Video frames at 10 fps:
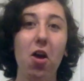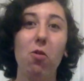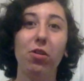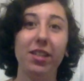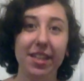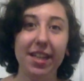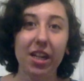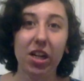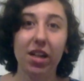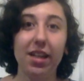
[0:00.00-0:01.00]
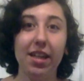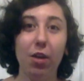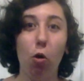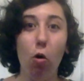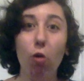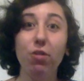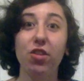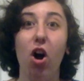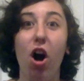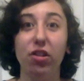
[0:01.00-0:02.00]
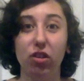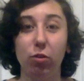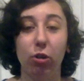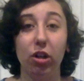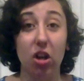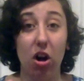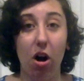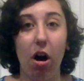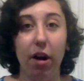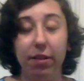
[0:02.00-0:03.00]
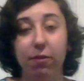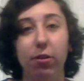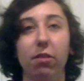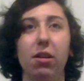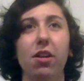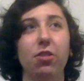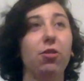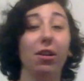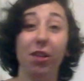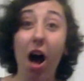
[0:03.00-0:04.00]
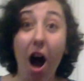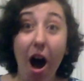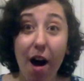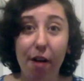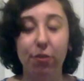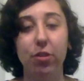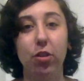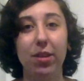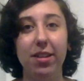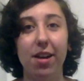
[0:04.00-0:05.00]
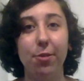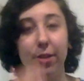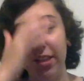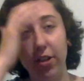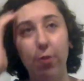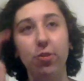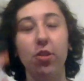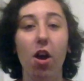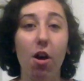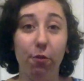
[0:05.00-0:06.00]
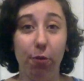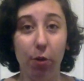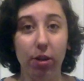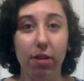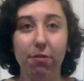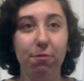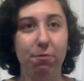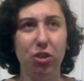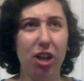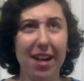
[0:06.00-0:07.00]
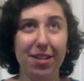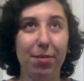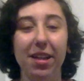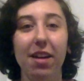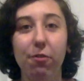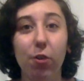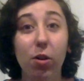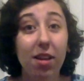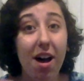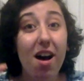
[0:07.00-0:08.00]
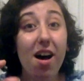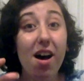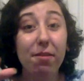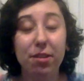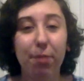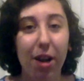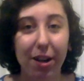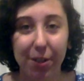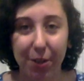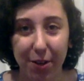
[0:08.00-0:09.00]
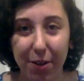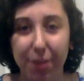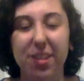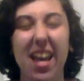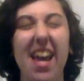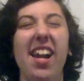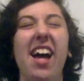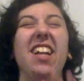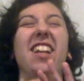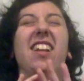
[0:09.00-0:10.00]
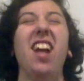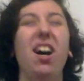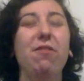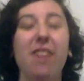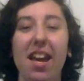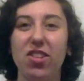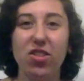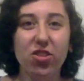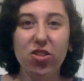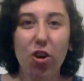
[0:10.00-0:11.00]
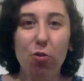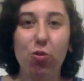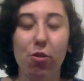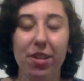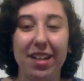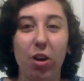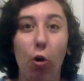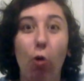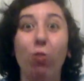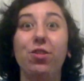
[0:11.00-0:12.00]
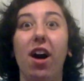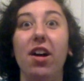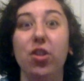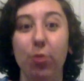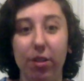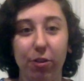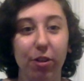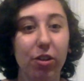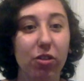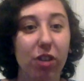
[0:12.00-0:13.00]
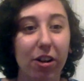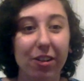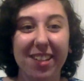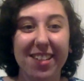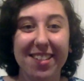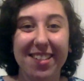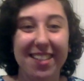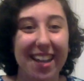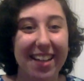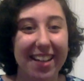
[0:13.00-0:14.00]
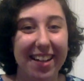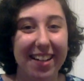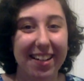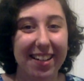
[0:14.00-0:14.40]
Well, here, he holds on to the word on, of, so he goes, full of shine something and full of sparkles, and I love that. It's so cool that he holds on to it for a little longer. Let's listen to that again.